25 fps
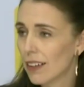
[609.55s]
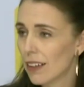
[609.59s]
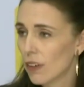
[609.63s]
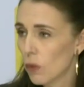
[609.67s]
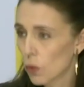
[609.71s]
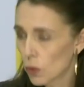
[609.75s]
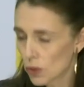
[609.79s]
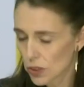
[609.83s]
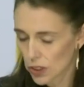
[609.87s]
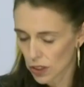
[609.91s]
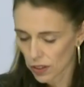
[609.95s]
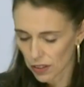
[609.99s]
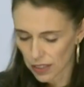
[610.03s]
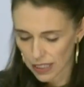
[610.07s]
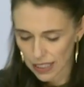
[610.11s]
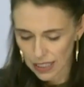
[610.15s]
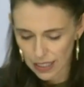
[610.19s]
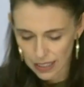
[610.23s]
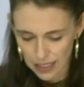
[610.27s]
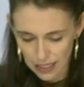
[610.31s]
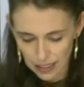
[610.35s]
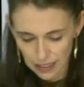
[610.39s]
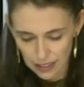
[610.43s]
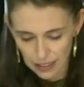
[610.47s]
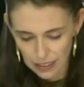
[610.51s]
also, the
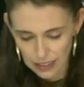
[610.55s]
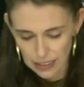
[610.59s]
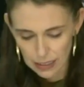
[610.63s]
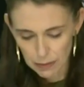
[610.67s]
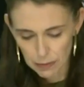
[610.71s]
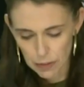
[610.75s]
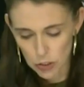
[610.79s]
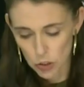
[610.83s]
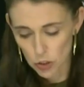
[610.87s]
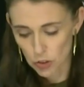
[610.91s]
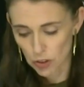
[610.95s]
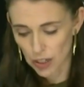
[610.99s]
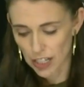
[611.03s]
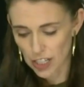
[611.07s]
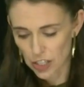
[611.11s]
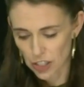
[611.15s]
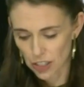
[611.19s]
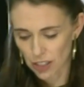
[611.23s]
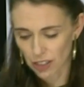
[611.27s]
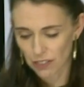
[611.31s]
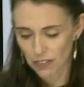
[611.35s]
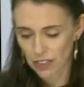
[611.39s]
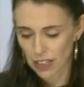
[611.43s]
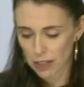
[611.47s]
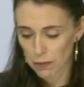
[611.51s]

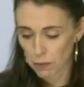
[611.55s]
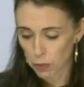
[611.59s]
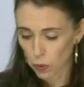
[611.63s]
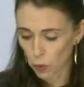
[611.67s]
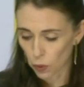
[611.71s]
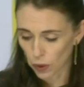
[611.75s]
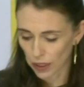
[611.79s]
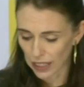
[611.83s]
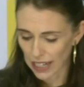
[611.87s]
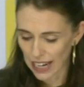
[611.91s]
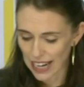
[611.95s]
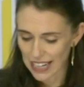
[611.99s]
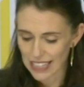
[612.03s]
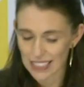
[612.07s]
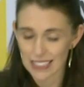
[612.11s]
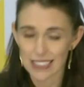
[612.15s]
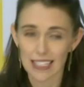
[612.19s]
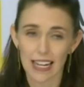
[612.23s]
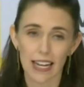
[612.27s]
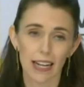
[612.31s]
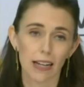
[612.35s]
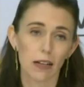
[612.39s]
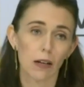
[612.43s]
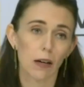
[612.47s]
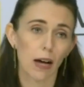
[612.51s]
demonstration of the important
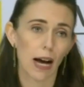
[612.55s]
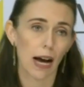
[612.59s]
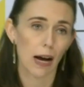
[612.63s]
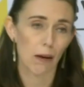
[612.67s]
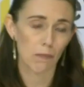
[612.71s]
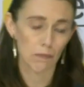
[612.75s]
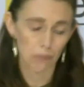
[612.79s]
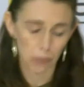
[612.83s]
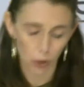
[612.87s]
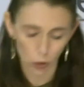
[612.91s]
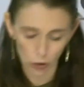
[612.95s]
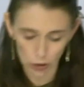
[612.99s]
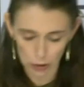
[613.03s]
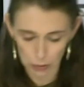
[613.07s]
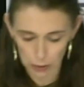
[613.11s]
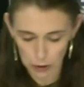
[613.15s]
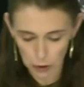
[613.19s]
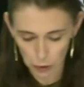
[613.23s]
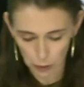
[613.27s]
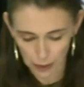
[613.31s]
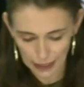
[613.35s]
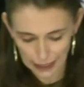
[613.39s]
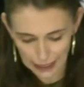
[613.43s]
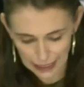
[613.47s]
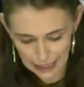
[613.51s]
ANZAC bond
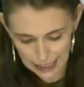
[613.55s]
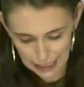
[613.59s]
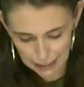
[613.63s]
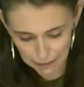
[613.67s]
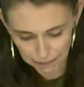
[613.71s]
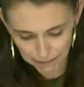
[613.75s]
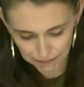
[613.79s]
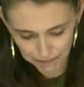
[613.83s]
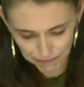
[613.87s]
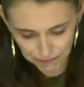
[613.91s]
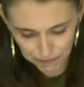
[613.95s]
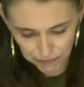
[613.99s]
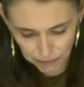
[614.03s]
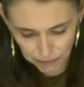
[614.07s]
between us.